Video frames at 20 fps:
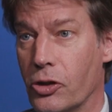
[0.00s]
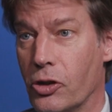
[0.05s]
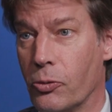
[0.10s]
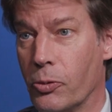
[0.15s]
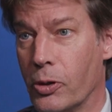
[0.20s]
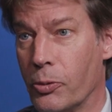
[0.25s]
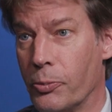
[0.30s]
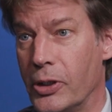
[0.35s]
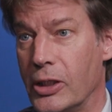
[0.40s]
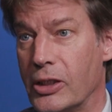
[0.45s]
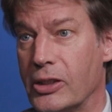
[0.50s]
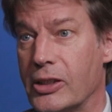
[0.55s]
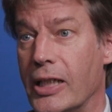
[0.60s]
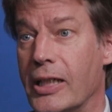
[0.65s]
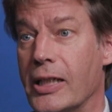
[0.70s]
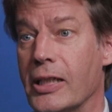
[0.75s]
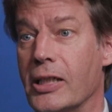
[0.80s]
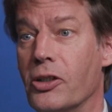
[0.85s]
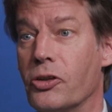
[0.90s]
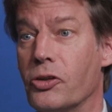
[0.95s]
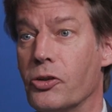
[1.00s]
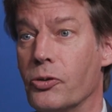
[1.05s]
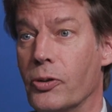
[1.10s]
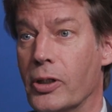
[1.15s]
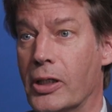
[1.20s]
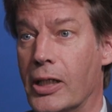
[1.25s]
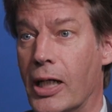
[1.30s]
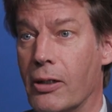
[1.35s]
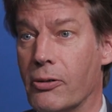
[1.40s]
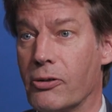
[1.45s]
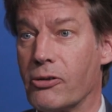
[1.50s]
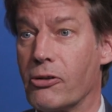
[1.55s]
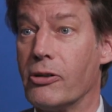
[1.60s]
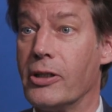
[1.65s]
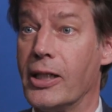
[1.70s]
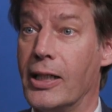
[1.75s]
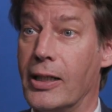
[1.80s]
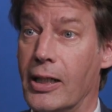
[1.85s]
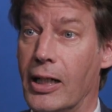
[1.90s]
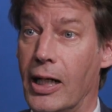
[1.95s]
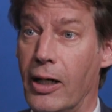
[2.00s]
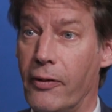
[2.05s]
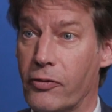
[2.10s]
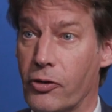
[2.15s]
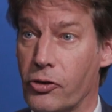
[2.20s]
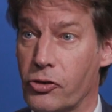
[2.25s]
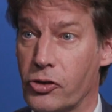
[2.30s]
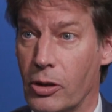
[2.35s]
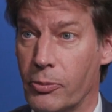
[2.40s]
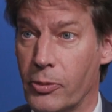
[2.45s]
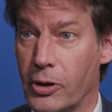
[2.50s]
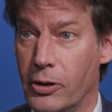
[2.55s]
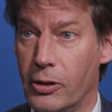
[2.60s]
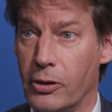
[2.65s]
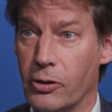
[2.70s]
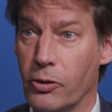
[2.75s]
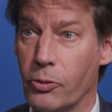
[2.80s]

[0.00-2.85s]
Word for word: all will be taken into account then after summer,